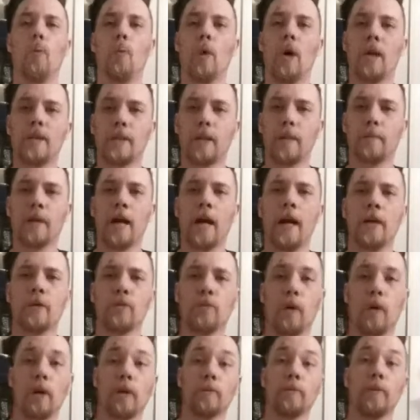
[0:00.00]
What's up,
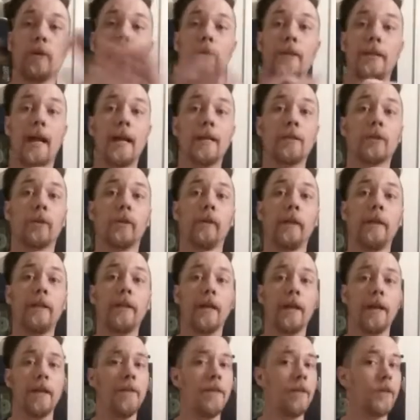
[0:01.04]
guys? Welcome to the Dastardly
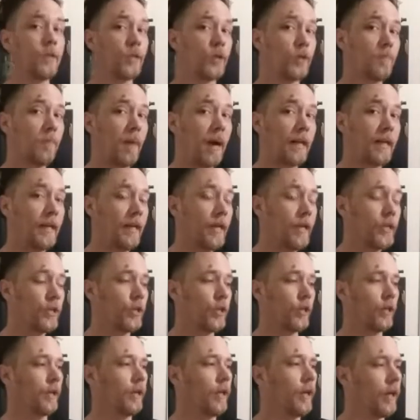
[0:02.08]
Den. This is my
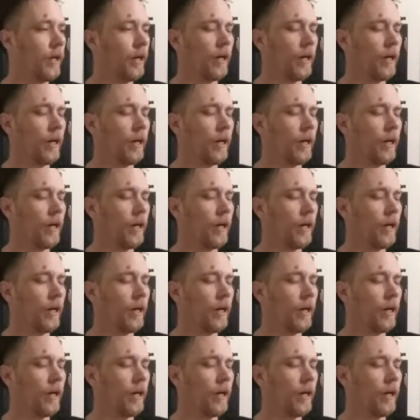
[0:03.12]
kitchen.